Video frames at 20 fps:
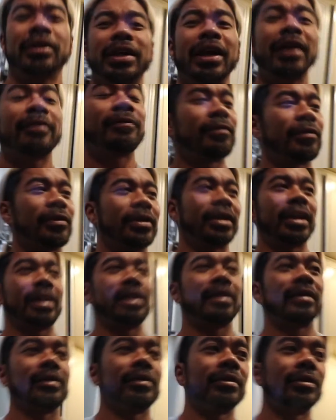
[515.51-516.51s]
Can't
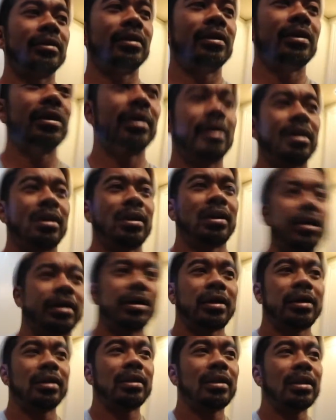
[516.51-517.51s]
forget
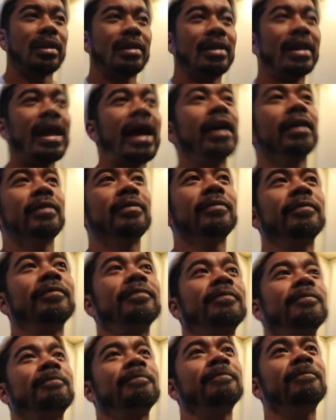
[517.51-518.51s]
that
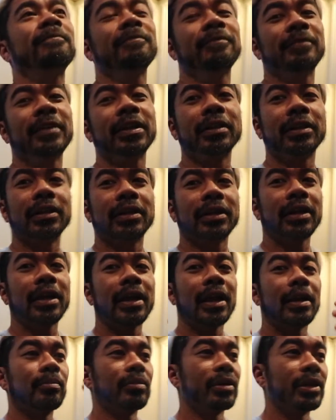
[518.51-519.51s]
feeling
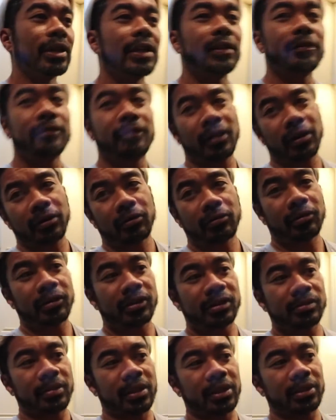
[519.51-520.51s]
and belief in
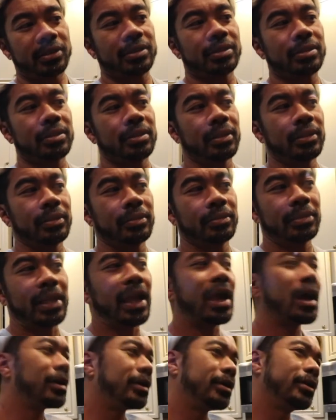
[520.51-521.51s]
Christmas.
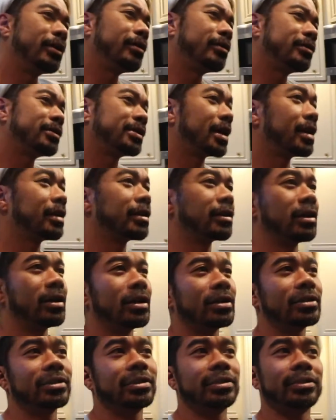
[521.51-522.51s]
Yeah, you know, Santa
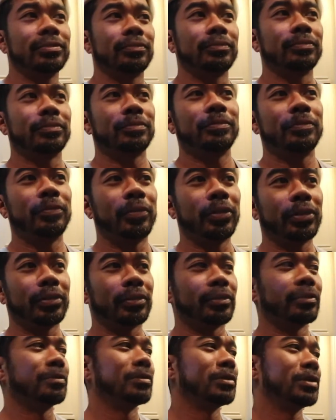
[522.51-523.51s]
Claus isn't
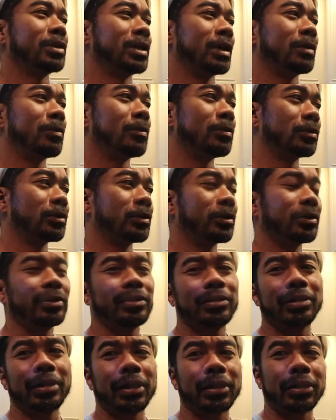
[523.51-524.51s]
real. When you get older,
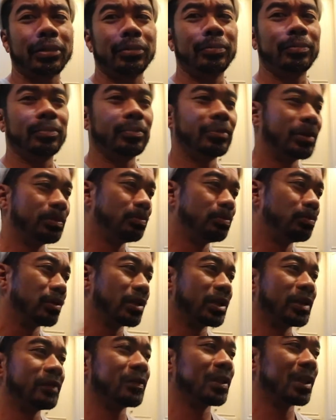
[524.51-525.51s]
you're like, you
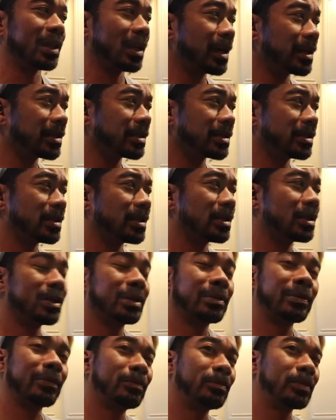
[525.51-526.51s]
believe it less
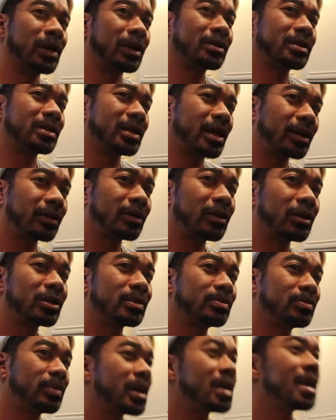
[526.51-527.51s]
about Santa
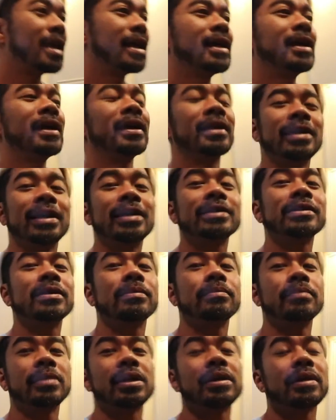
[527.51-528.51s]
Claus, but
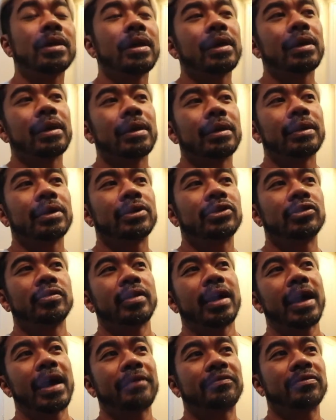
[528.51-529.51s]
doesn't mean that
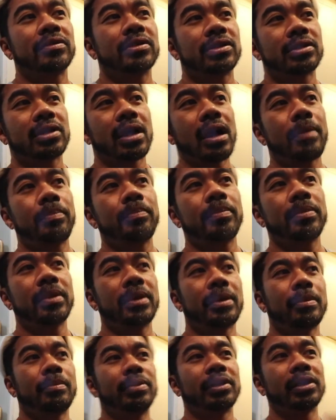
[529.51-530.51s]
you have to stop
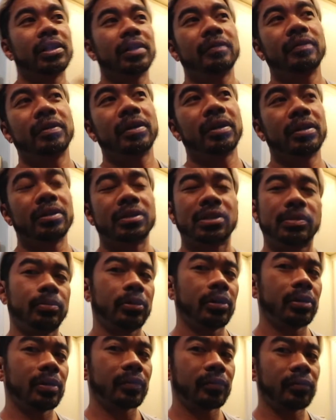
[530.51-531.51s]
believing in the
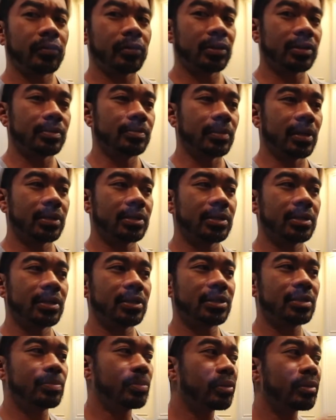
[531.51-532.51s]
spirit of Christmas.
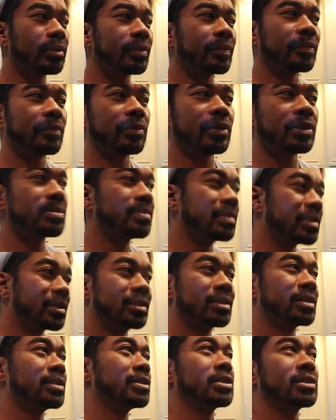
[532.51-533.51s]
Spirit of Christmas
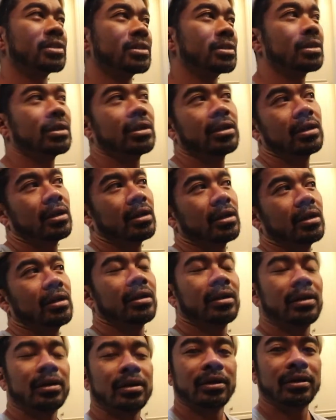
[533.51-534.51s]
isn't just
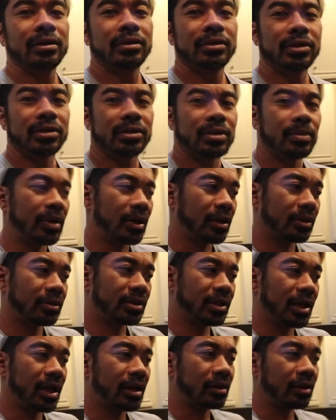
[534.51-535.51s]
just
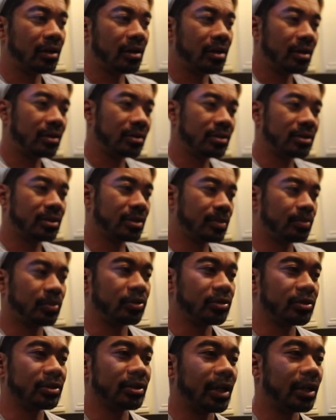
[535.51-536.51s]
about Santa Claus, this
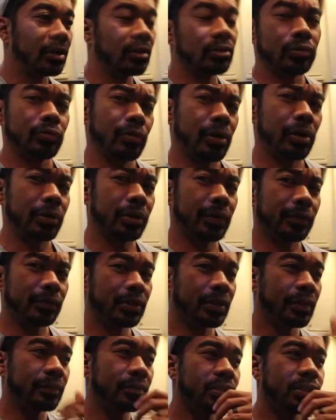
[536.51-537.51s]
person that goes around
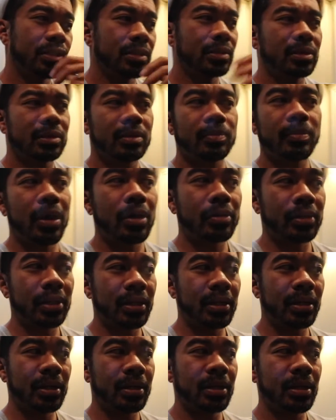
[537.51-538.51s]
gives gifts. It's just about
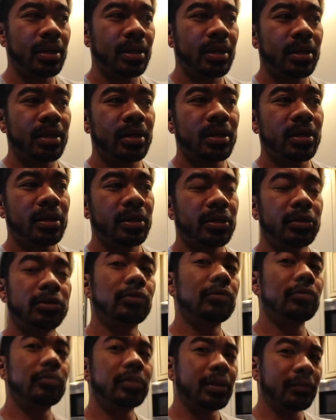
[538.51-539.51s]

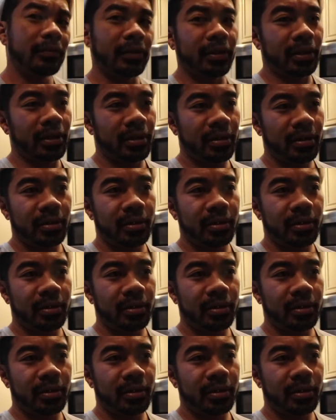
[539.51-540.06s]
you giving